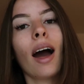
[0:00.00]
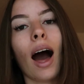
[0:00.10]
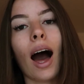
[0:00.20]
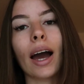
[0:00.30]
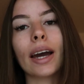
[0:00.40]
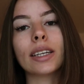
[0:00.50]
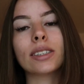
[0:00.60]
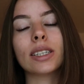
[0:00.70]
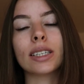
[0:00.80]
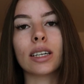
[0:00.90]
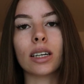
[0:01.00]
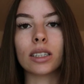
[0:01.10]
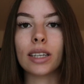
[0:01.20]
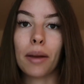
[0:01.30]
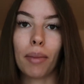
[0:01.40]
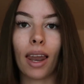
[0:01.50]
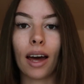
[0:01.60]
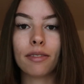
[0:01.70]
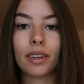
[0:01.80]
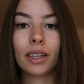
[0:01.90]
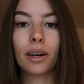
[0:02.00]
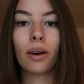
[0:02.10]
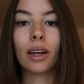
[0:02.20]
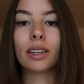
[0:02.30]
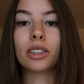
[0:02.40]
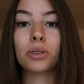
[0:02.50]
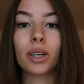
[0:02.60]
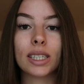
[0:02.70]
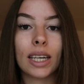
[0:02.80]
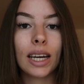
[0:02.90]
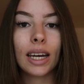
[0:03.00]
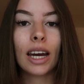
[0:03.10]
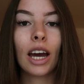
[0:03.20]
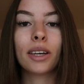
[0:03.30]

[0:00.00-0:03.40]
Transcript: I did a day in my life video in New York City.